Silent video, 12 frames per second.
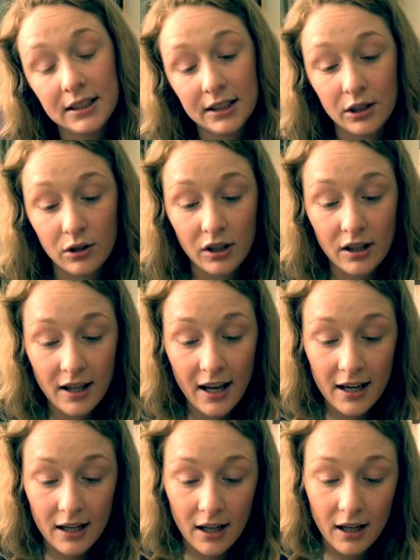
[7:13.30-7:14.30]
you could
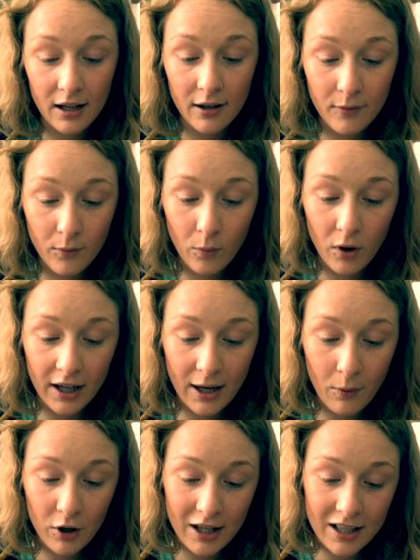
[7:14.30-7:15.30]
then work
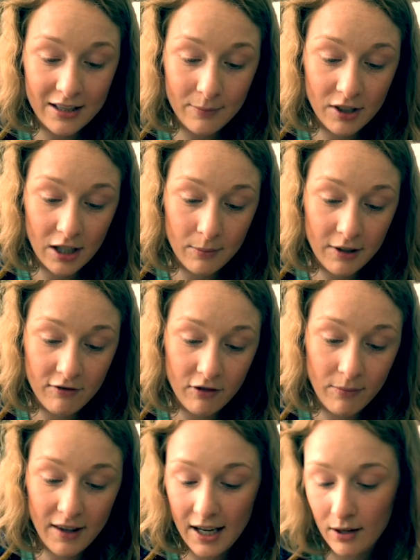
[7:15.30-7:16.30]
out what your tip's going to be
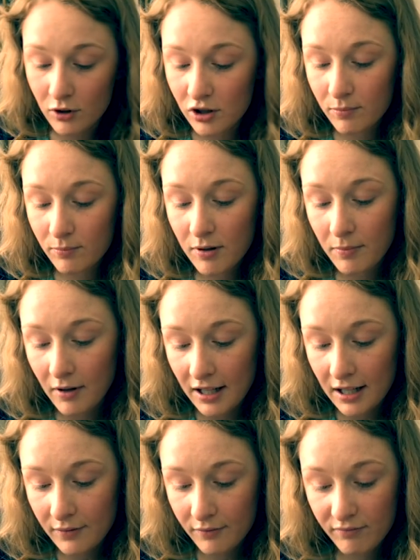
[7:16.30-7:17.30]
from there, which is
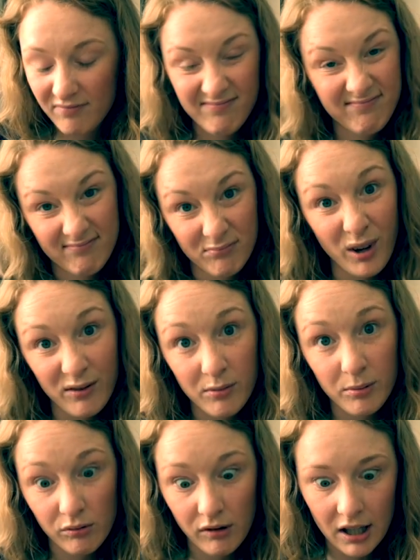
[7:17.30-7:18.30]
probably
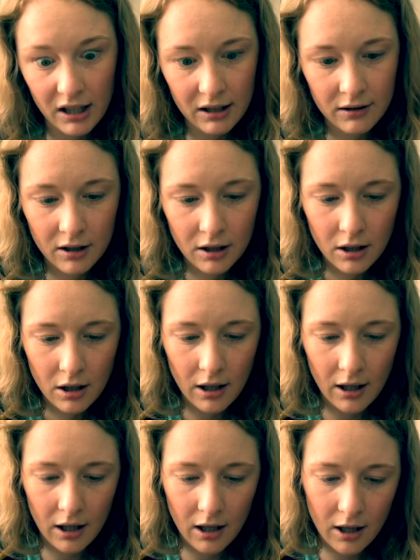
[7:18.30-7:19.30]
preferable really.
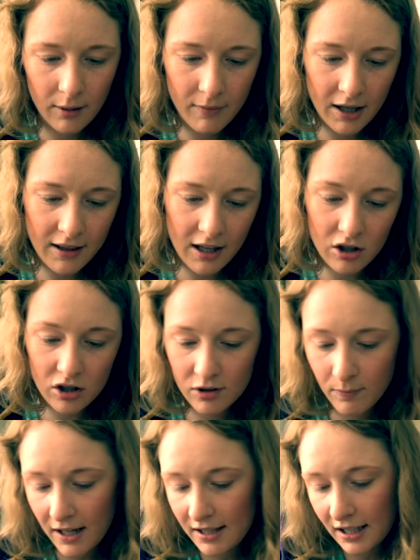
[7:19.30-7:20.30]
And then
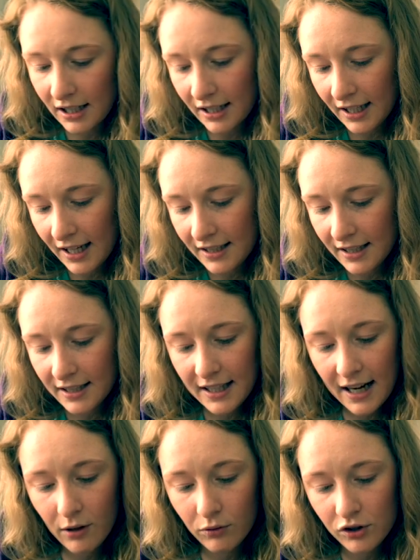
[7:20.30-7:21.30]
just basically get it
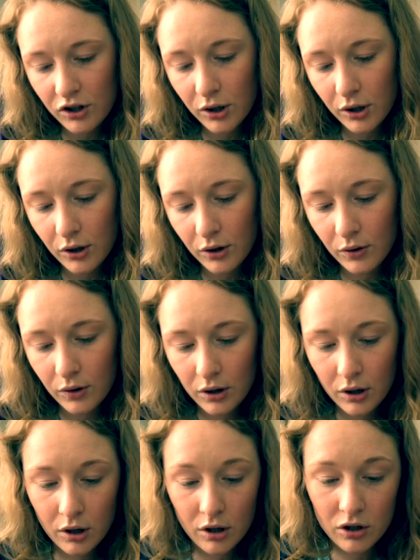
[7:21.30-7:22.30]
down to,
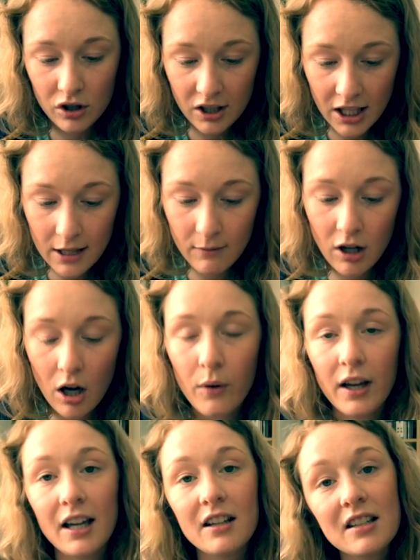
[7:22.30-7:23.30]
just keep
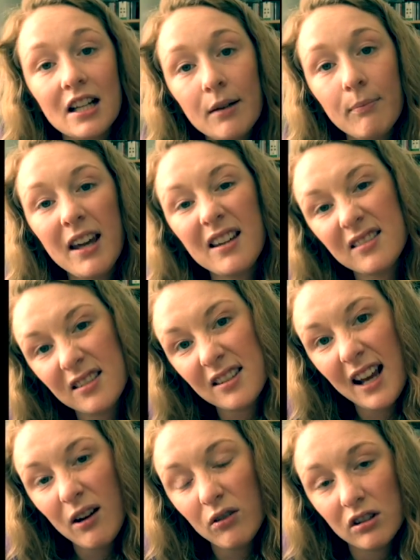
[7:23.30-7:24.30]
going until it makes a
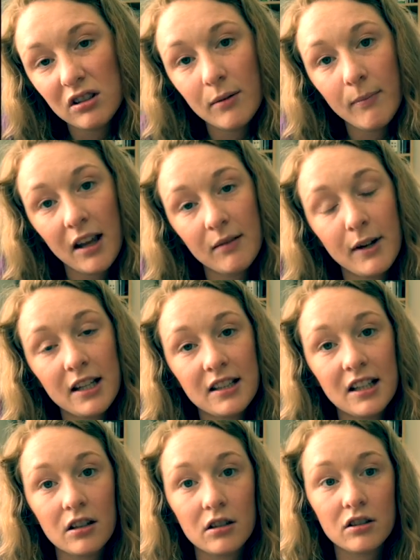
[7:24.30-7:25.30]
sound, until it makes
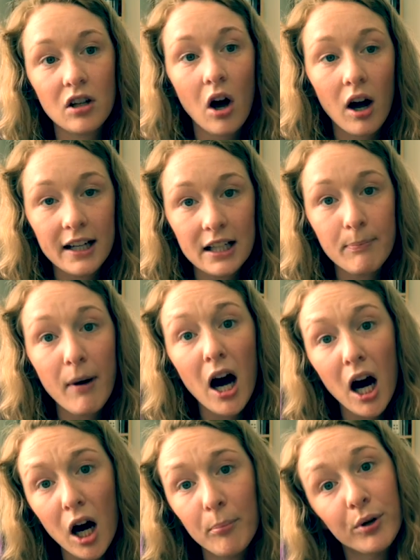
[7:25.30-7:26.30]
a little tiny
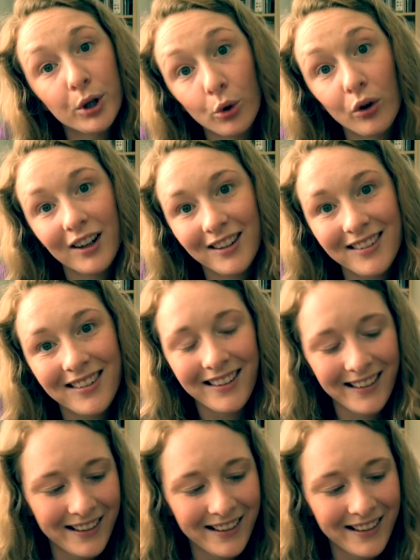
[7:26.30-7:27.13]
parp noise,